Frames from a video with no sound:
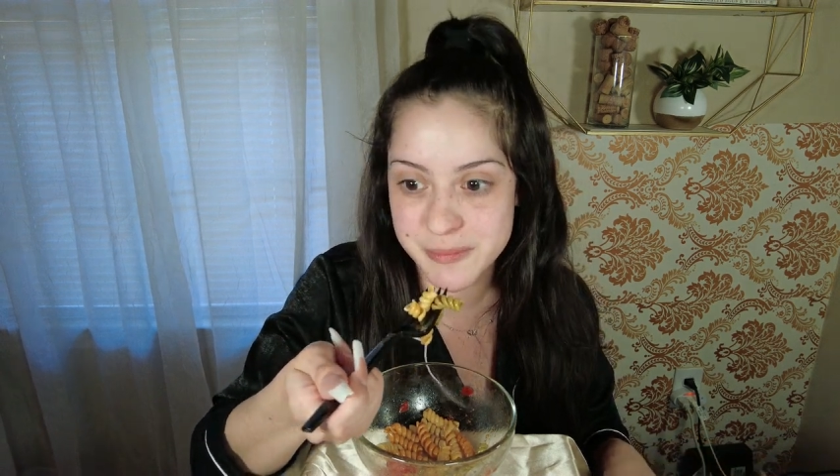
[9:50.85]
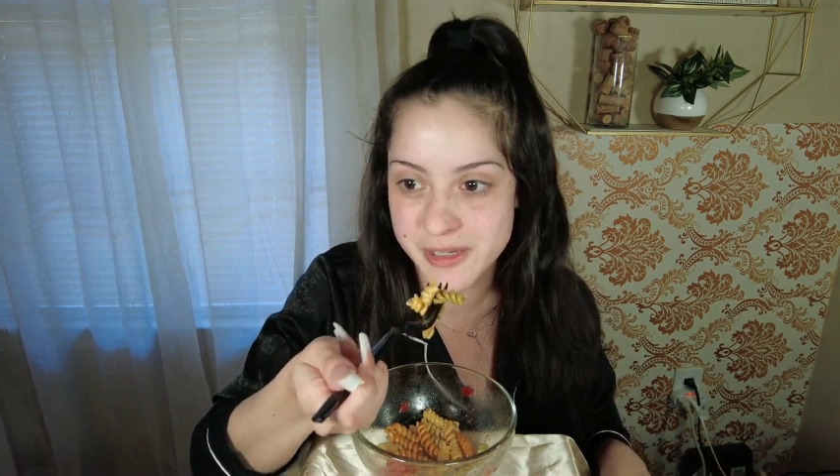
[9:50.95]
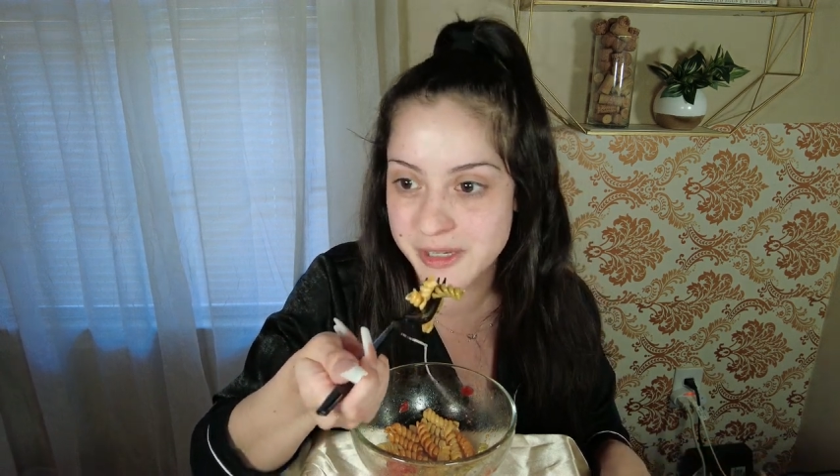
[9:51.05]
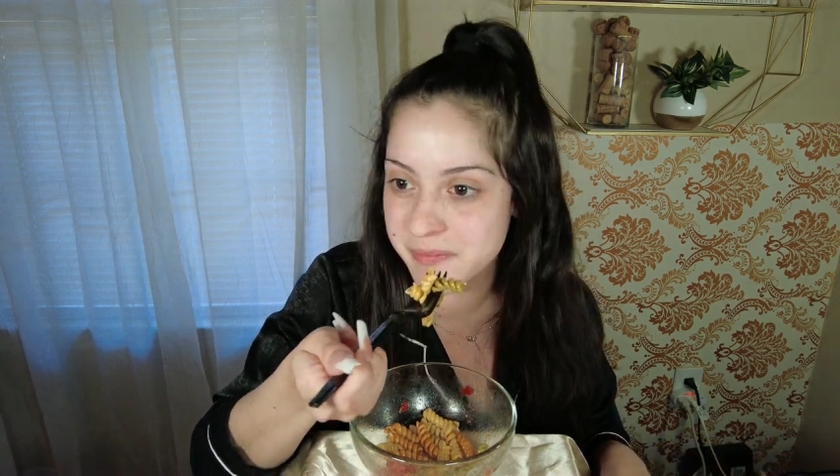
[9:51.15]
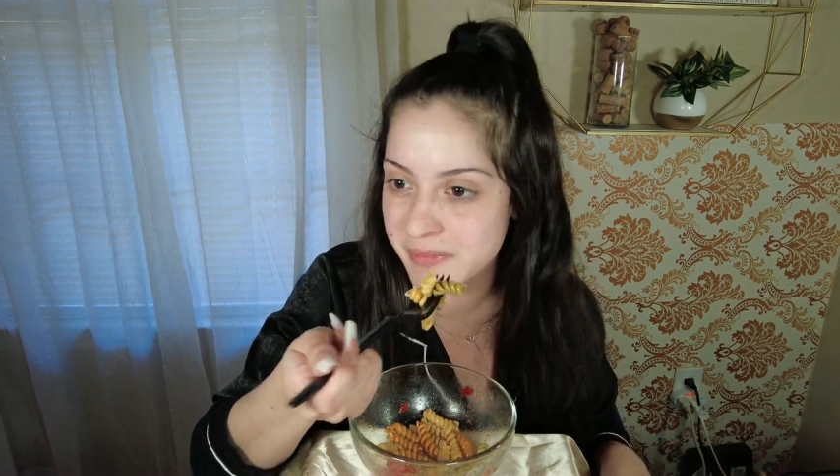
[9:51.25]

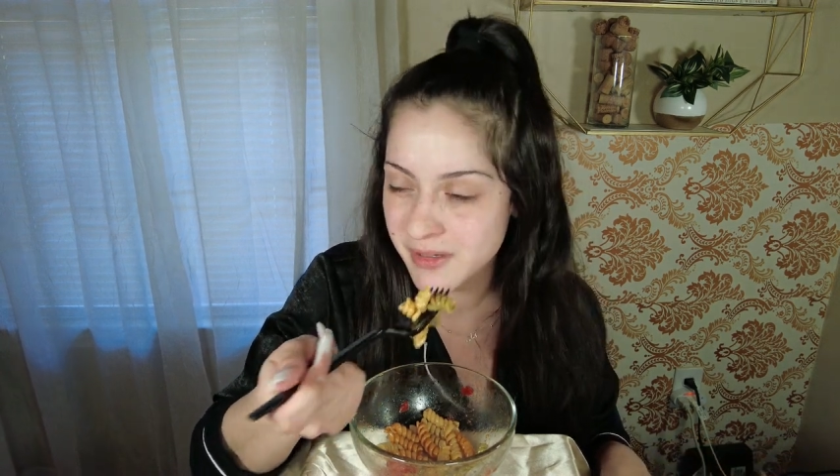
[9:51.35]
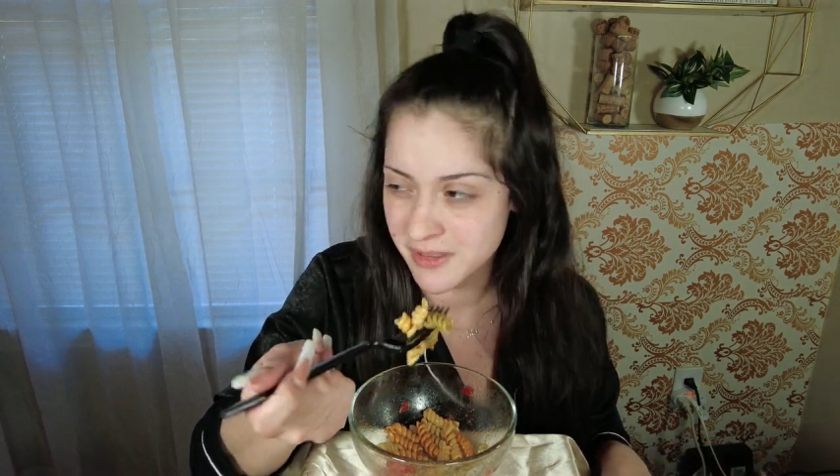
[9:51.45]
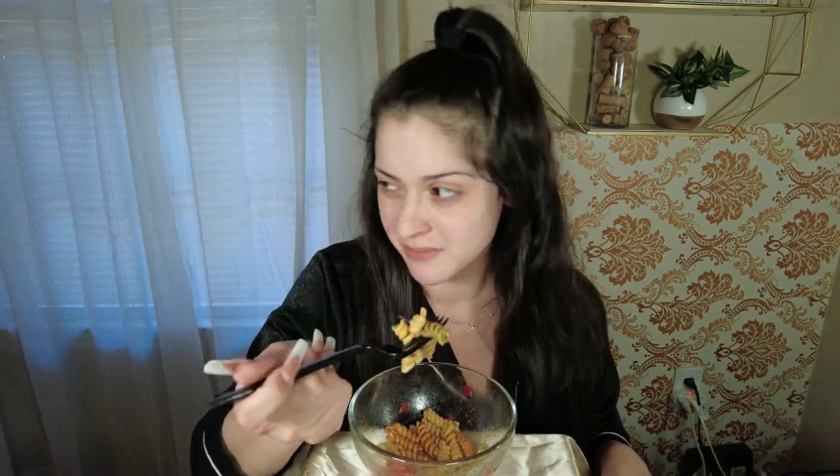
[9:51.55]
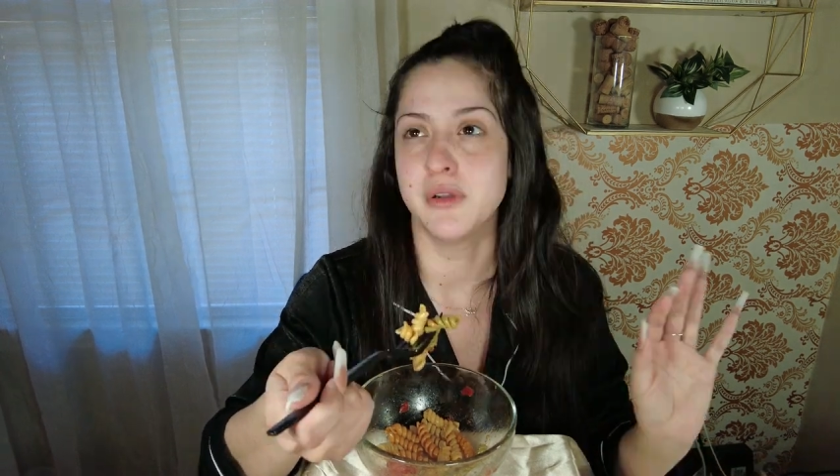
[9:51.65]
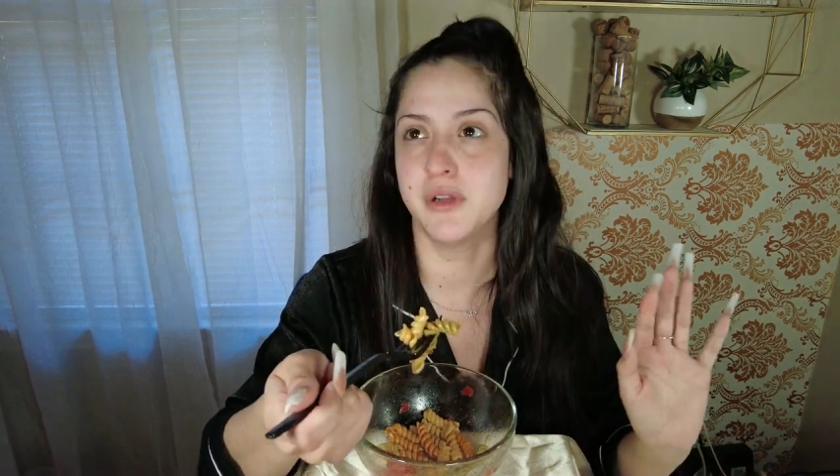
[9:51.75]
but
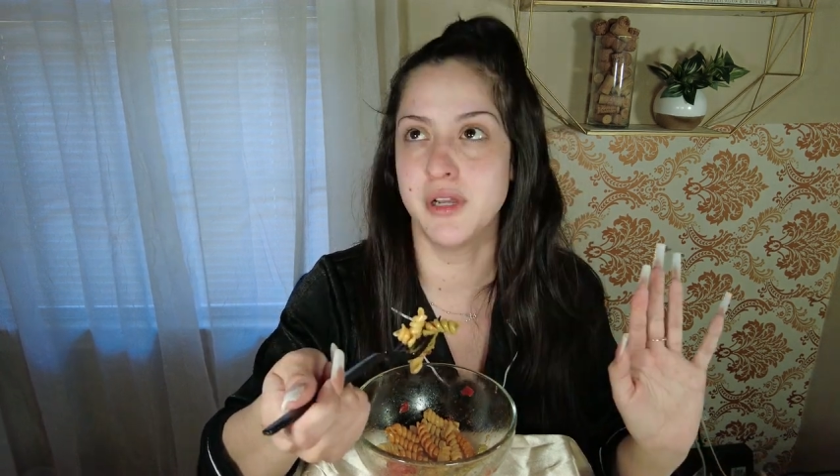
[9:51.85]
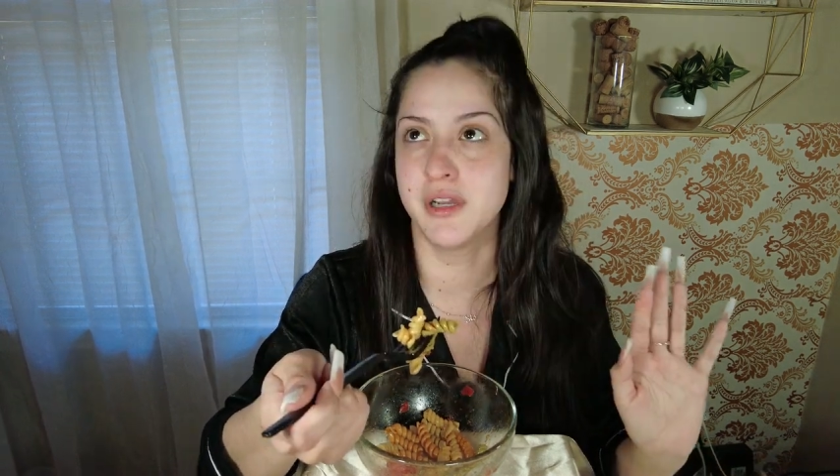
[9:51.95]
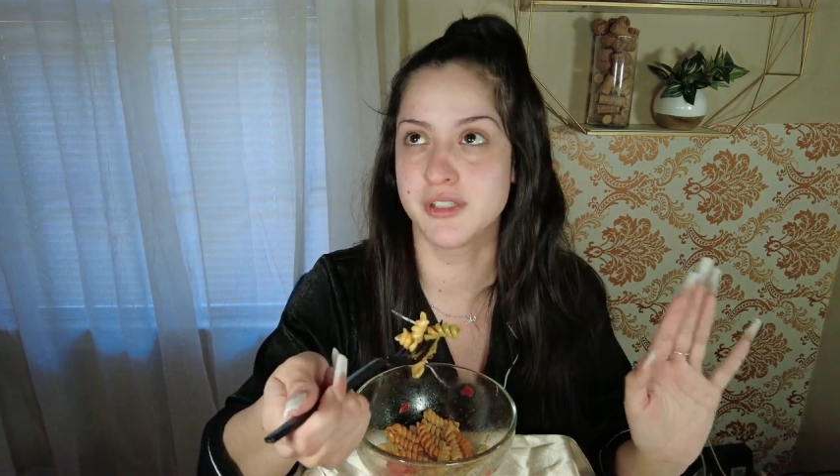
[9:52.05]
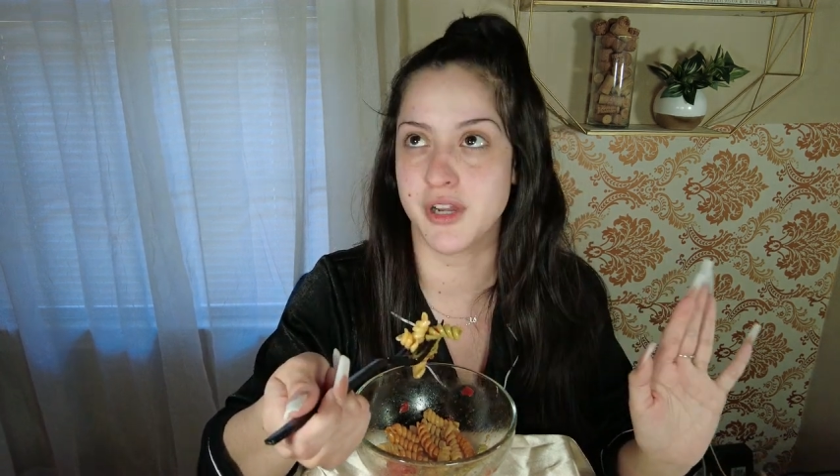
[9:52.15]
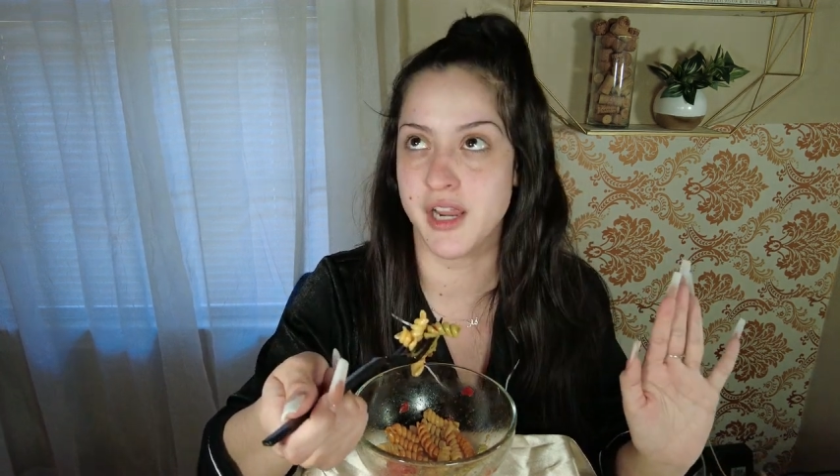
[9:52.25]

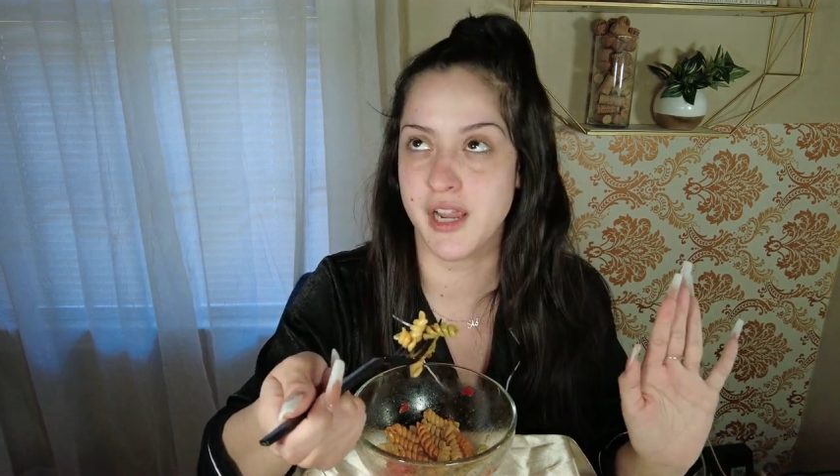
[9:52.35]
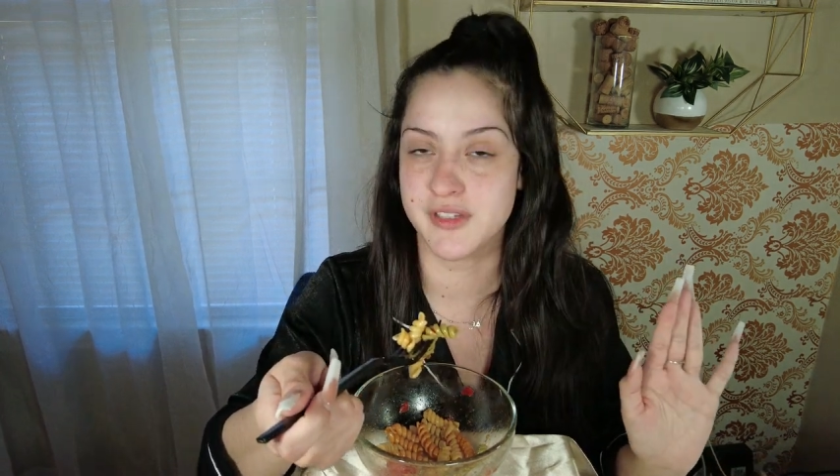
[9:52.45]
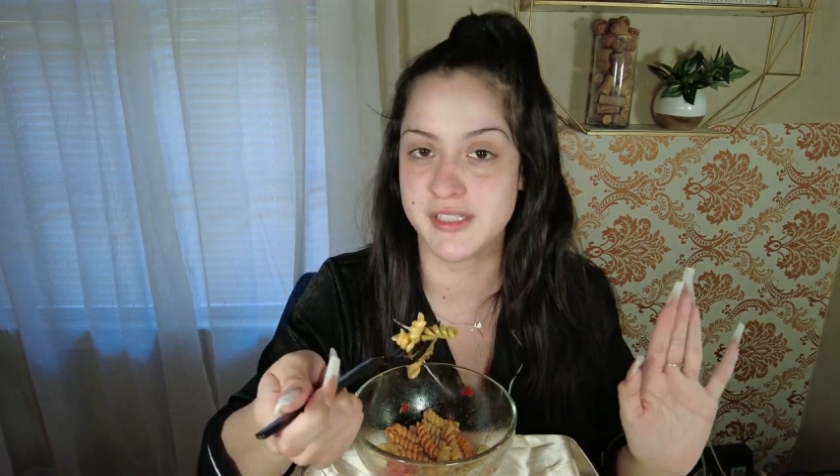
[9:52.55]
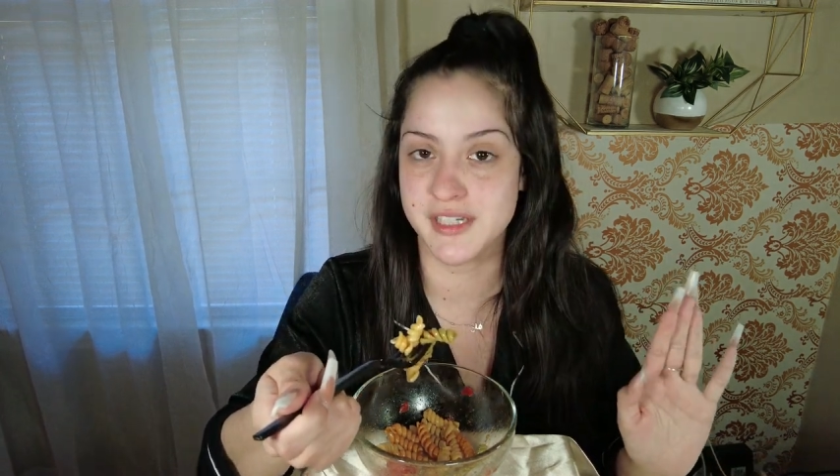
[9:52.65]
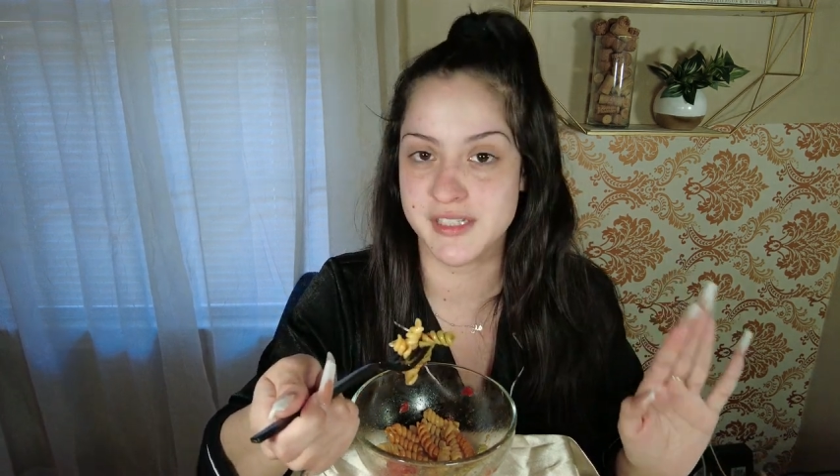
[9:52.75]
sorry, I've
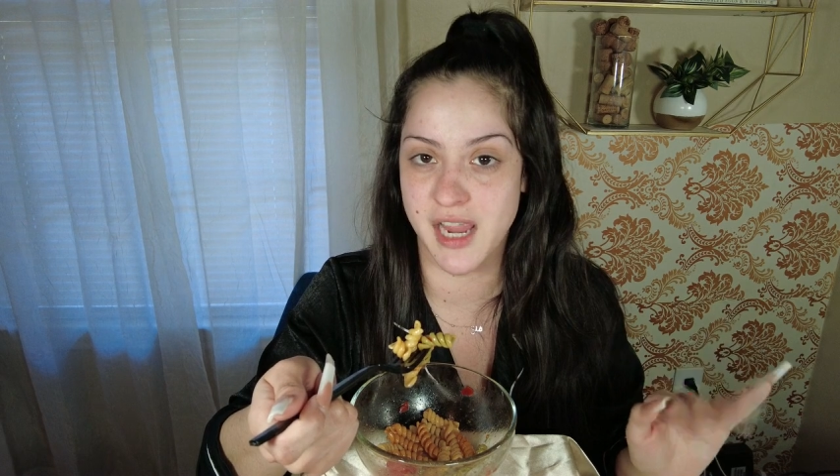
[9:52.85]
just sneezed.